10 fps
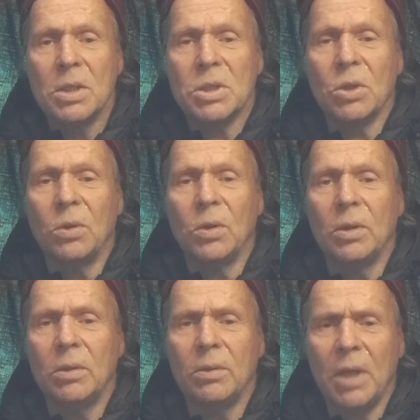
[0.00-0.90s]

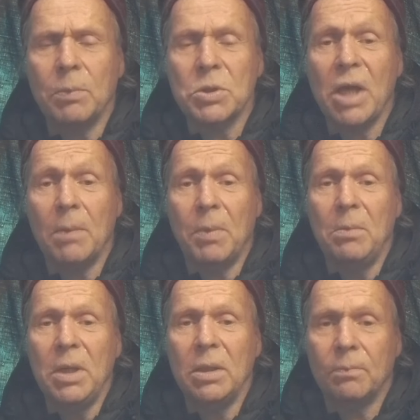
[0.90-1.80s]
So that was
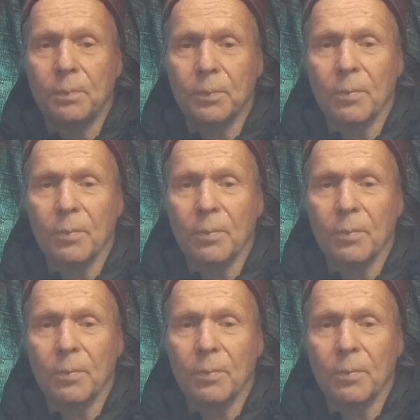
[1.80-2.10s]
happened me.